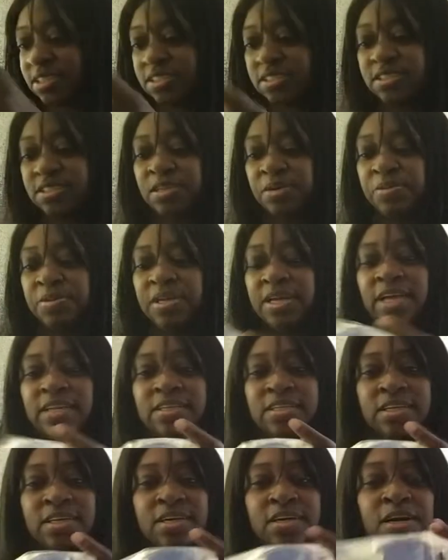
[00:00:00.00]
So we got
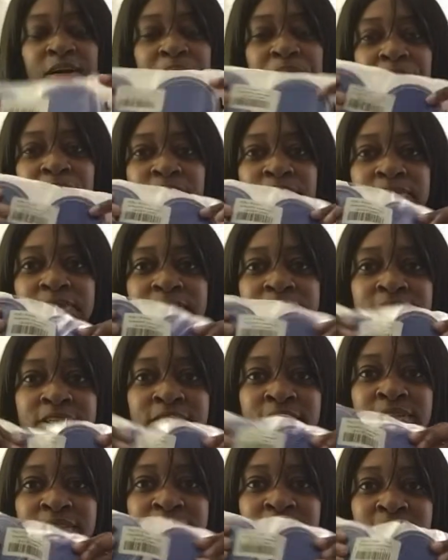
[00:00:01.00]
the cup
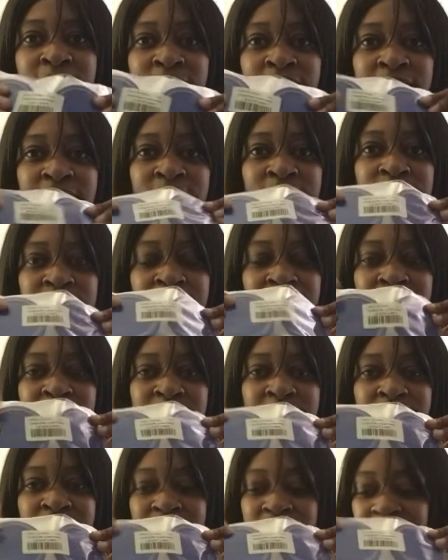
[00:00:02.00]
holder little
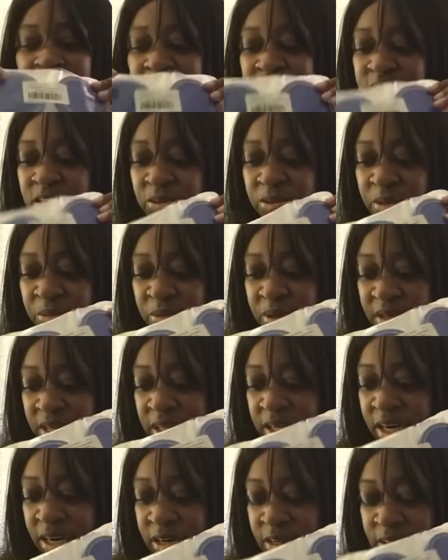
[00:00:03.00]
thing so it won't
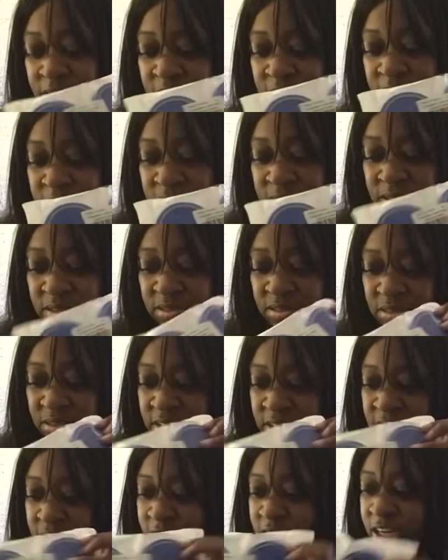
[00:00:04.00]
get all,
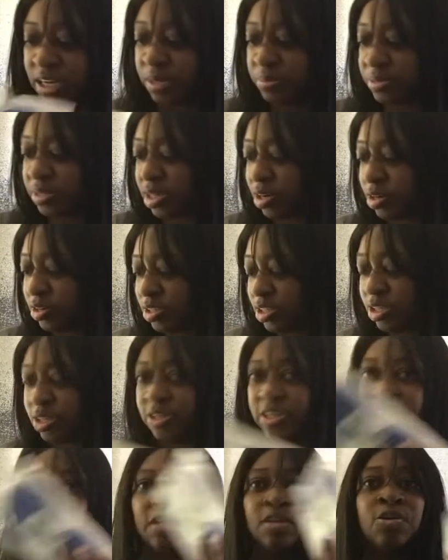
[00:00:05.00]
your cups all
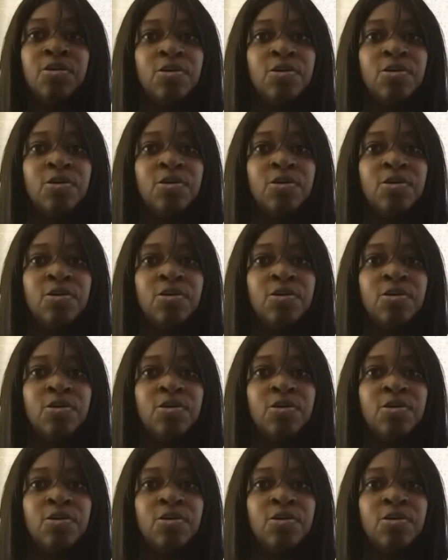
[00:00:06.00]
dirty.